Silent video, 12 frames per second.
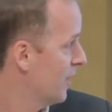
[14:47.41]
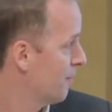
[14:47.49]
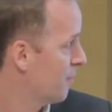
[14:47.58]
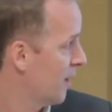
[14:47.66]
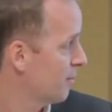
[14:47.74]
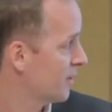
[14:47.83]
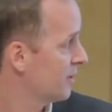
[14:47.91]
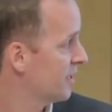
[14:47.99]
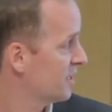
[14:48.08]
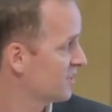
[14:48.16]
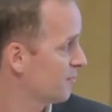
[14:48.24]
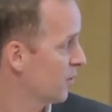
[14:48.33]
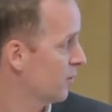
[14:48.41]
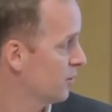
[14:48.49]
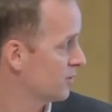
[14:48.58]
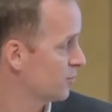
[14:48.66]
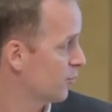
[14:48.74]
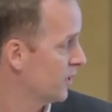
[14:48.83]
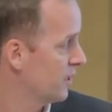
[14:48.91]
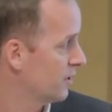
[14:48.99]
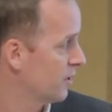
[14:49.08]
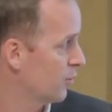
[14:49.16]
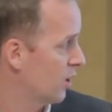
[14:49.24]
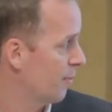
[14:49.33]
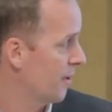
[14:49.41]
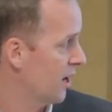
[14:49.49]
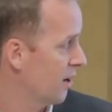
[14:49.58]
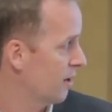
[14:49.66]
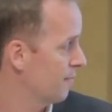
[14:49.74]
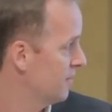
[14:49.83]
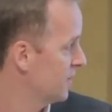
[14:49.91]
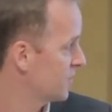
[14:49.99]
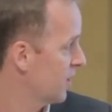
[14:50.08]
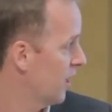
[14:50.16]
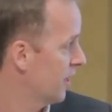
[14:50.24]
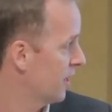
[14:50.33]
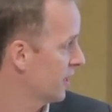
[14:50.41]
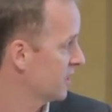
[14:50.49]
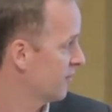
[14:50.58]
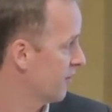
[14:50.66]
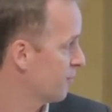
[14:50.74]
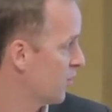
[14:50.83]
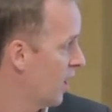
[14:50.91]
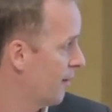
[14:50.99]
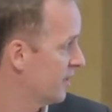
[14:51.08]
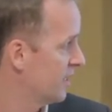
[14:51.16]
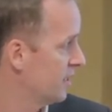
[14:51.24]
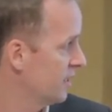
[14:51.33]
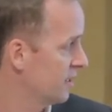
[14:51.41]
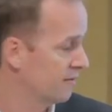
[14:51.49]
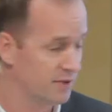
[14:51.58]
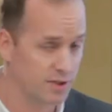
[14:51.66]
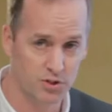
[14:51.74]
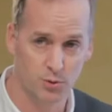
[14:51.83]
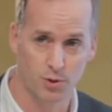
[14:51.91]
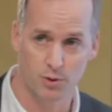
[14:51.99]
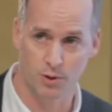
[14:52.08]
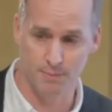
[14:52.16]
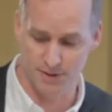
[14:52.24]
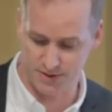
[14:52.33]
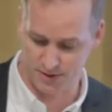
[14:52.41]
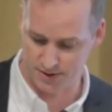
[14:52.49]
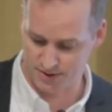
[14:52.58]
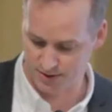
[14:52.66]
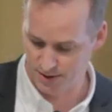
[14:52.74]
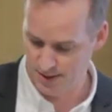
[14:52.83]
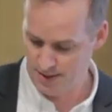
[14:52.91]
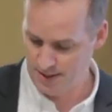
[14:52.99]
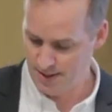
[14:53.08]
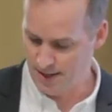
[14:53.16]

and publicly expose real or apparent misconduct of a prominent individual or business.